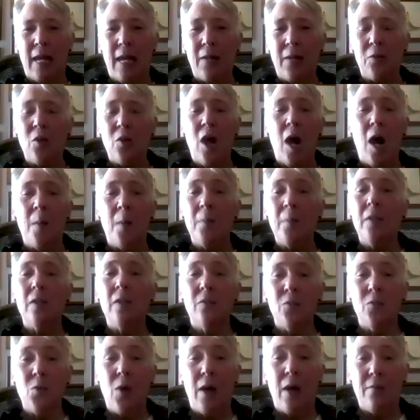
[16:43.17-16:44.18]
I don't know how many
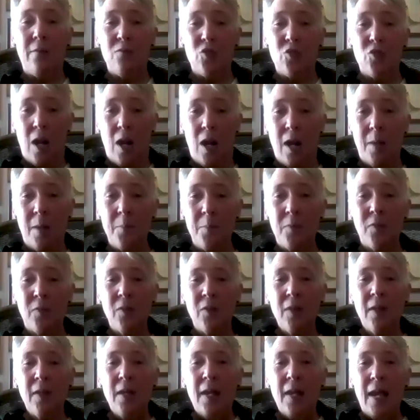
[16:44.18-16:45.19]
of you have jobs
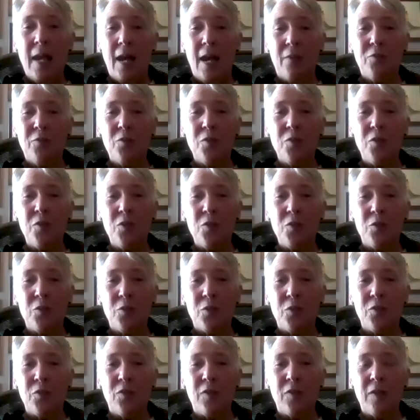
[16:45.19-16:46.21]
after the
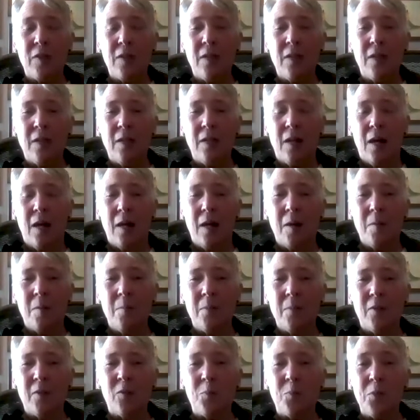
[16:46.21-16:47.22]
university
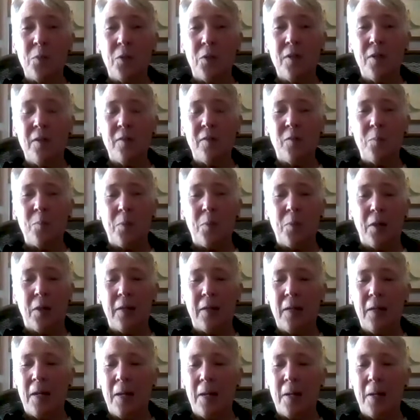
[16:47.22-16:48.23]
experience,
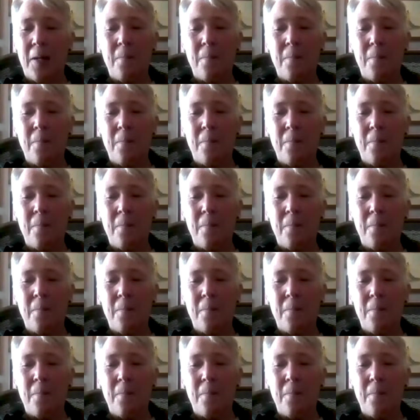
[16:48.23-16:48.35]
but